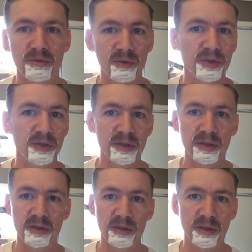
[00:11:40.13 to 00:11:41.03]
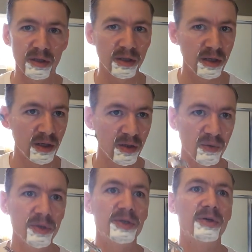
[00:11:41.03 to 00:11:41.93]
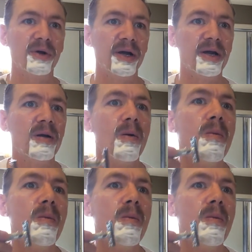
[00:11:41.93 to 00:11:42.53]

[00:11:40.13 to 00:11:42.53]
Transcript: with the grain.